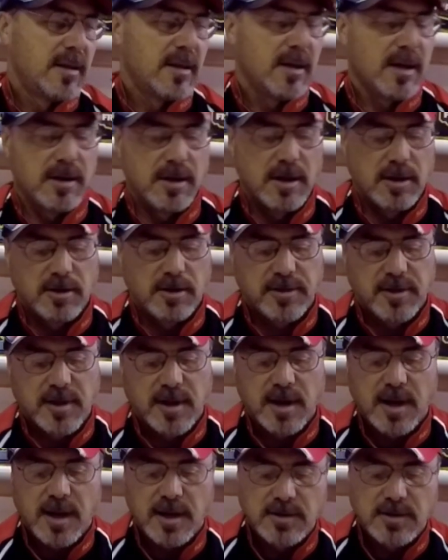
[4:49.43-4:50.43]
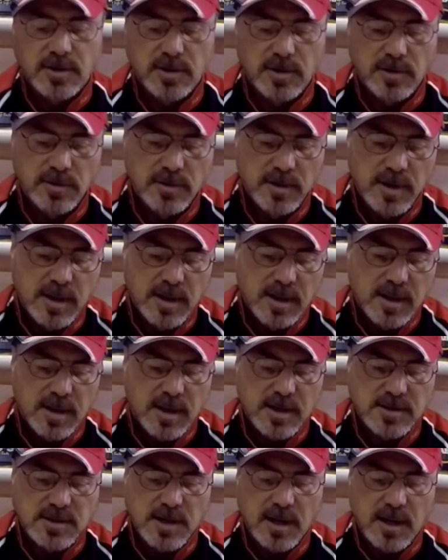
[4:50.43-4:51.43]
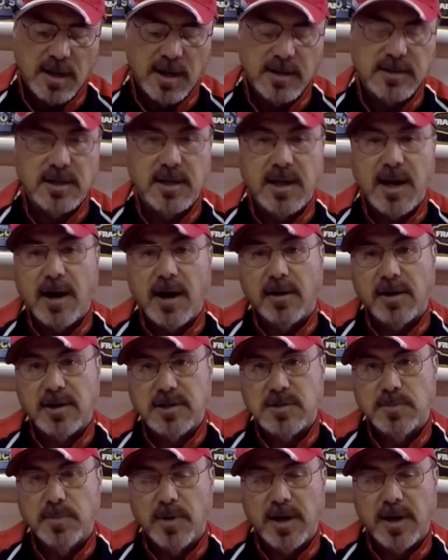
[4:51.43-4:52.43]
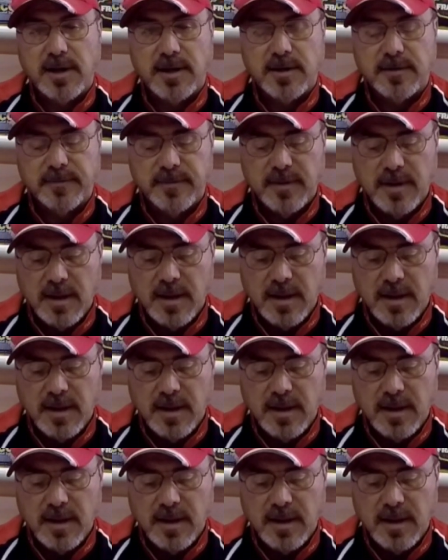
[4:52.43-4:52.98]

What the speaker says: Another thing I do is I like to carry a spike it.